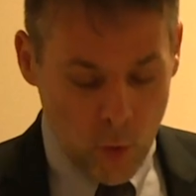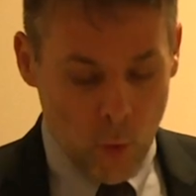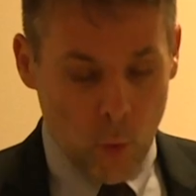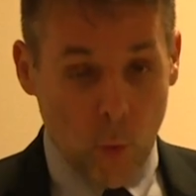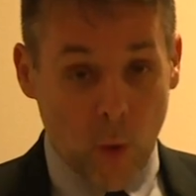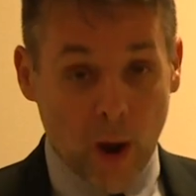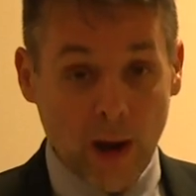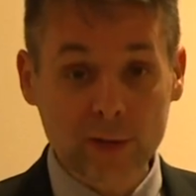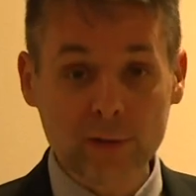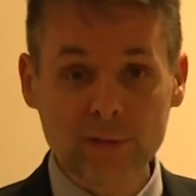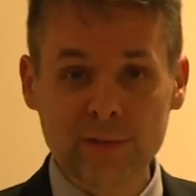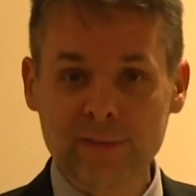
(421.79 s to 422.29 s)

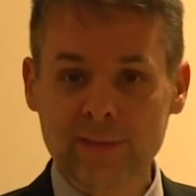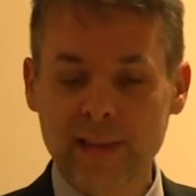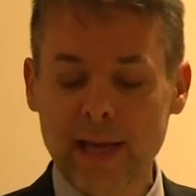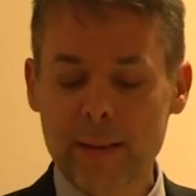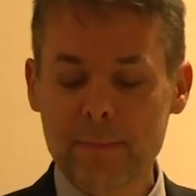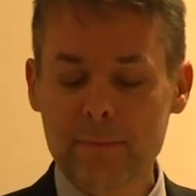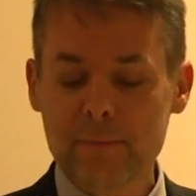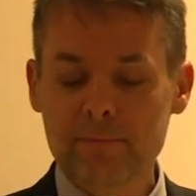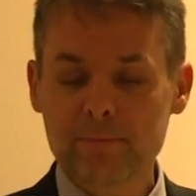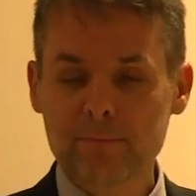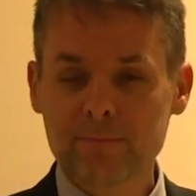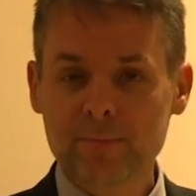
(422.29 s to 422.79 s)
one of
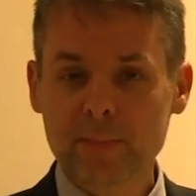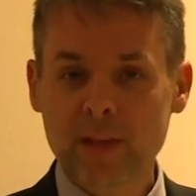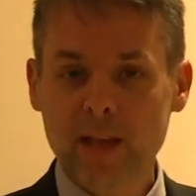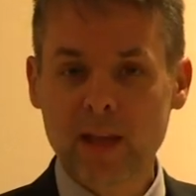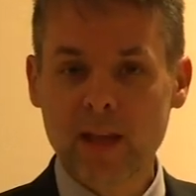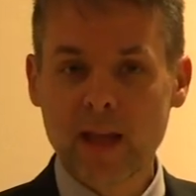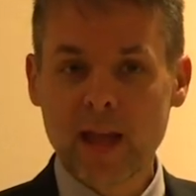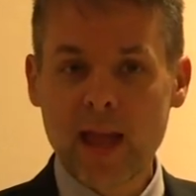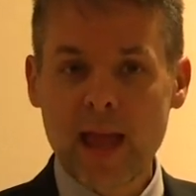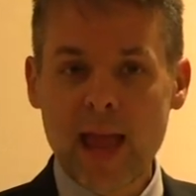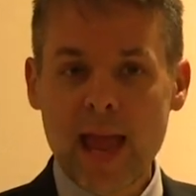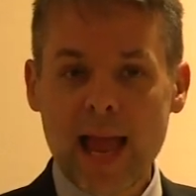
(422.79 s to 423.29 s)
them.
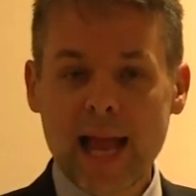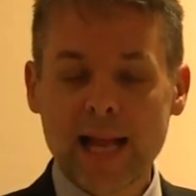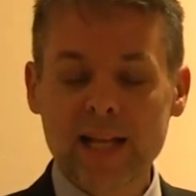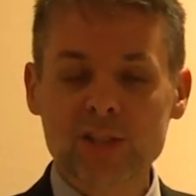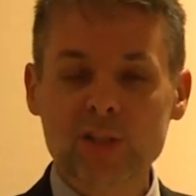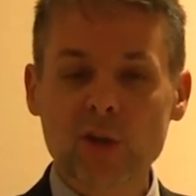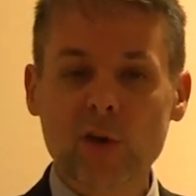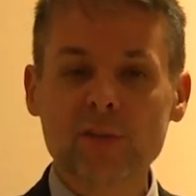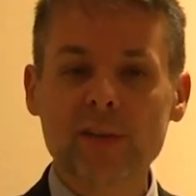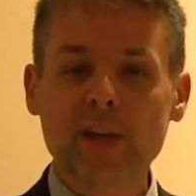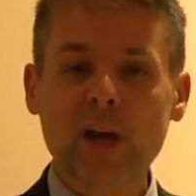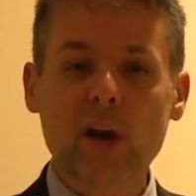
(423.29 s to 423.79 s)
And
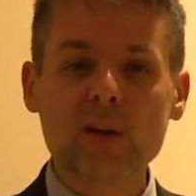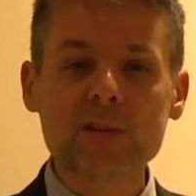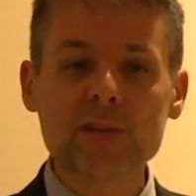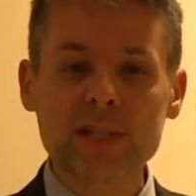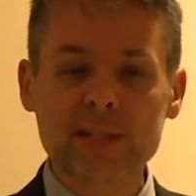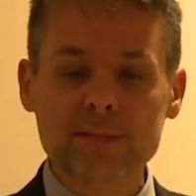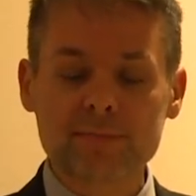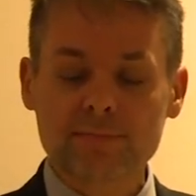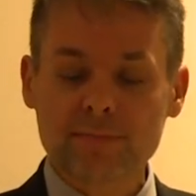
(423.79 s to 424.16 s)
so there are